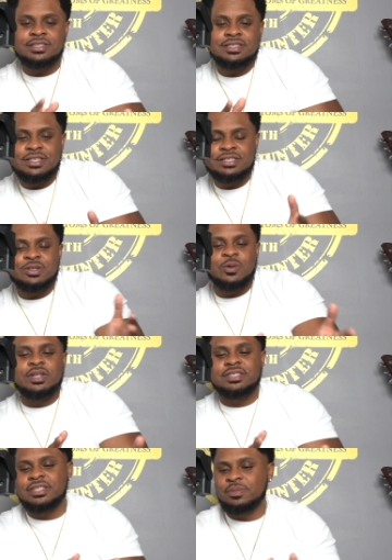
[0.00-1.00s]
It's
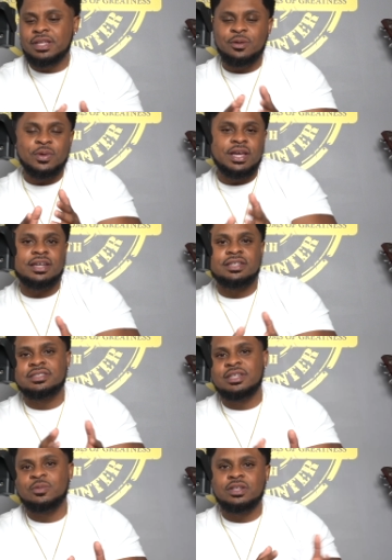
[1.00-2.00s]
always something that we got to
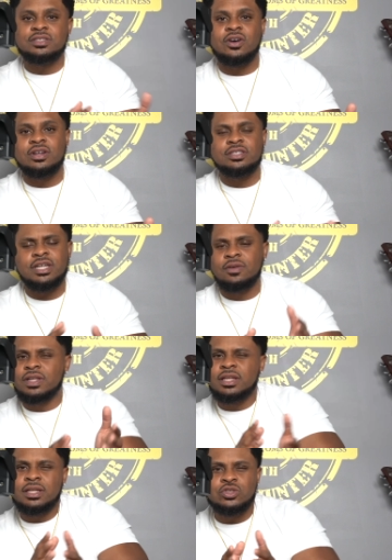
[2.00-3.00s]
contend with as artists. So I
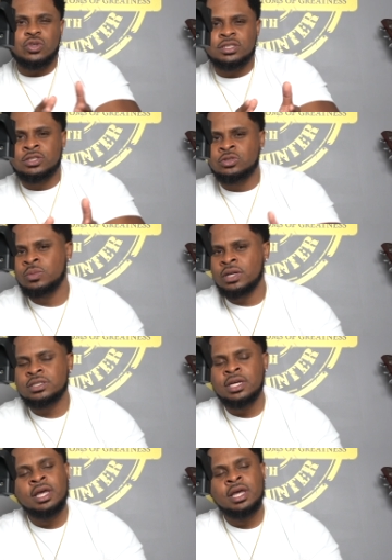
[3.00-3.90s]
really didn't trust it too much.